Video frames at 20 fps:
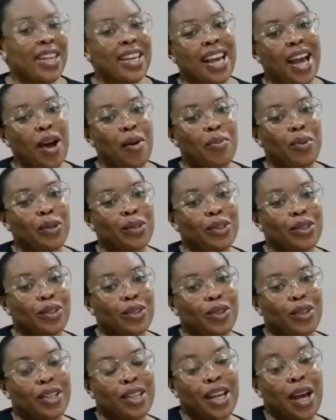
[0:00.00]

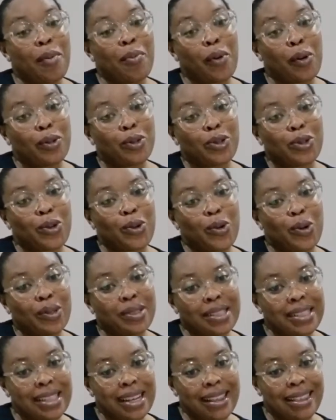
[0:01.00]
Iyabojo
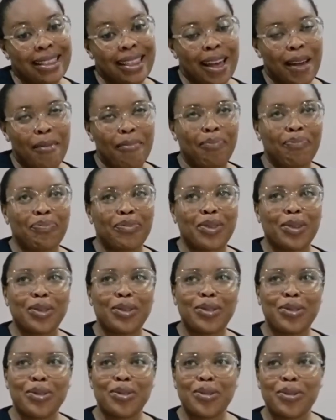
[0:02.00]
hosted them
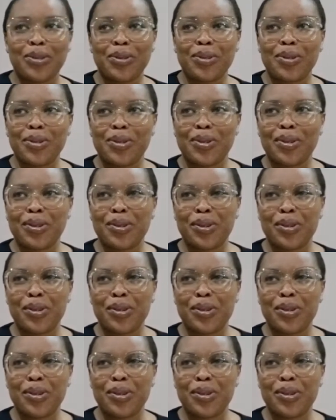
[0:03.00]
to,